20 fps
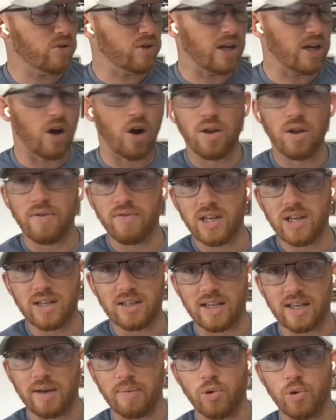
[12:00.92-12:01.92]
You'll get all of the
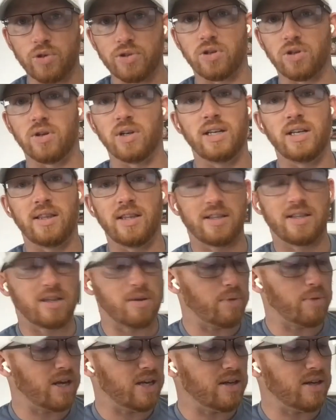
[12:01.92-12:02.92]
examples are in this
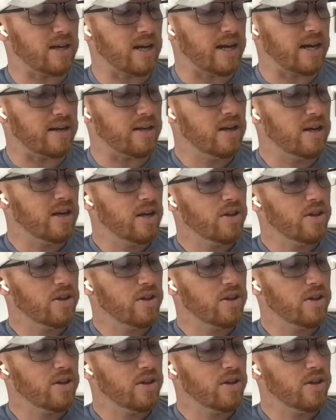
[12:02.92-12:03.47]
companion guide.